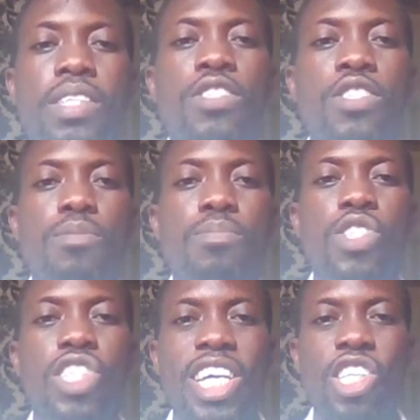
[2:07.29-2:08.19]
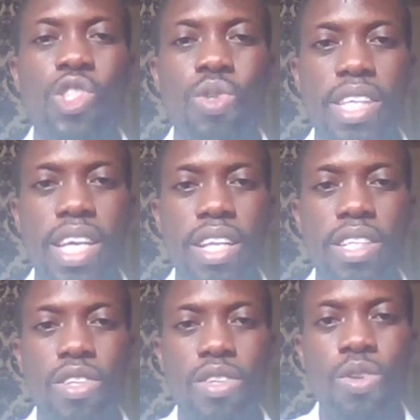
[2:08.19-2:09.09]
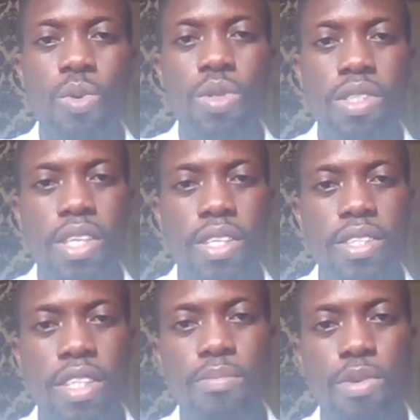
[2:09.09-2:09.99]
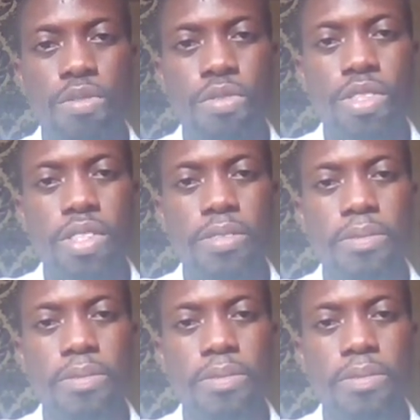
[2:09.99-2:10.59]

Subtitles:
his spirit that sustain those things that he brought forth.